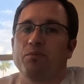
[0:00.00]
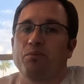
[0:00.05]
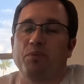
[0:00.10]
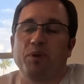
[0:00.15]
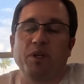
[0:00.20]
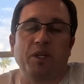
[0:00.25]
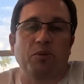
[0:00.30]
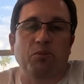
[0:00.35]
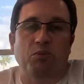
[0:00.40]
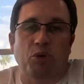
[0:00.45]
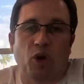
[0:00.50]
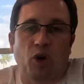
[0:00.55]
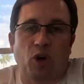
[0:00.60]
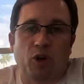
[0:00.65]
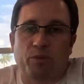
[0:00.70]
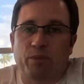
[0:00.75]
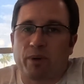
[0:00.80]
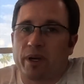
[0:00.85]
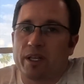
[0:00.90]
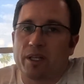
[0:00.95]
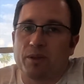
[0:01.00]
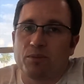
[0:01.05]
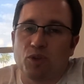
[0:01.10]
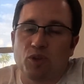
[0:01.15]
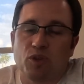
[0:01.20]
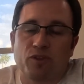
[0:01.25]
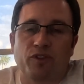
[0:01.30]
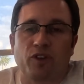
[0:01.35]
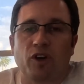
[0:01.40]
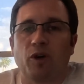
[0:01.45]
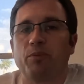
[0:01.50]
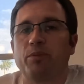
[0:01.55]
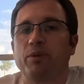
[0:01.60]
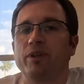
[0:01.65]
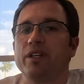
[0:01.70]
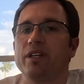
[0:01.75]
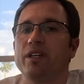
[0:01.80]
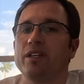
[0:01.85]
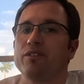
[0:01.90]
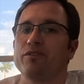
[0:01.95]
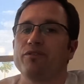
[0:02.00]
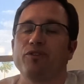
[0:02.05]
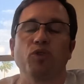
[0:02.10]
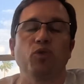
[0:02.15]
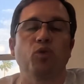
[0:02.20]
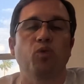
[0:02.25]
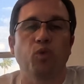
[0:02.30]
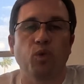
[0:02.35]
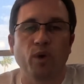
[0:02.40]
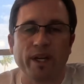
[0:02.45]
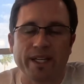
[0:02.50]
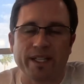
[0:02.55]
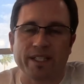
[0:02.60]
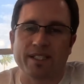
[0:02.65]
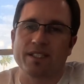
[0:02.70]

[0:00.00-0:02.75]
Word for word: being brought by a move company in a few weeks.